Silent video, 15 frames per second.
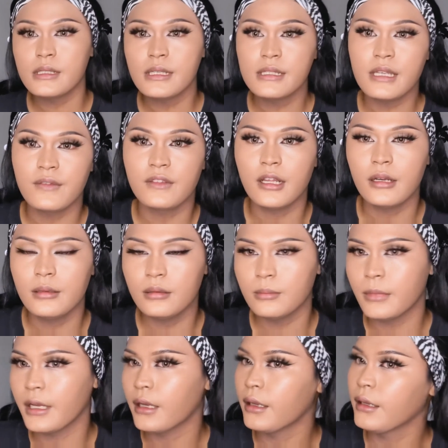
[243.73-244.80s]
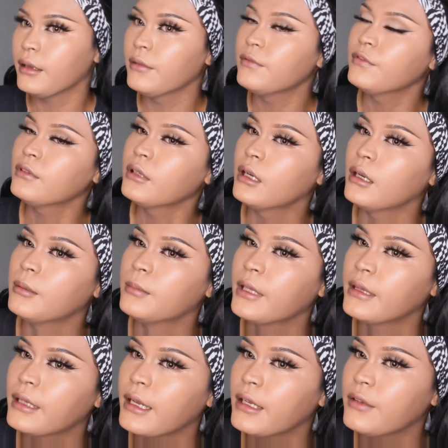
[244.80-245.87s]
I've done my
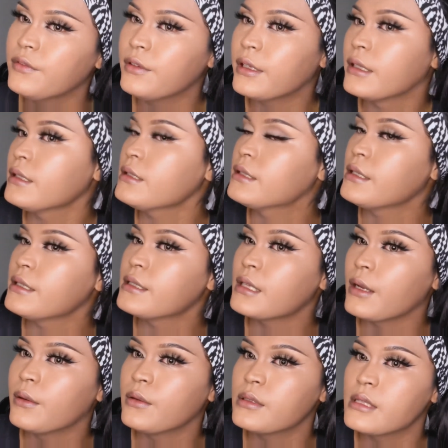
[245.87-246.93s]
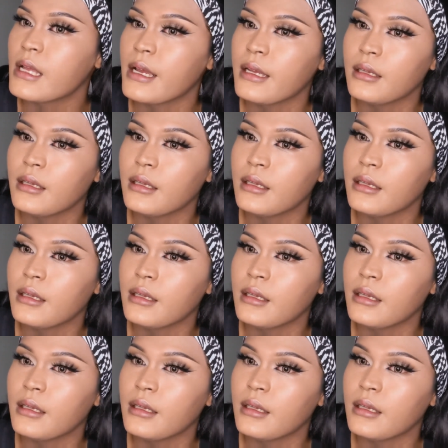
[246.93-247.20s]
entire face, this is how it looks like.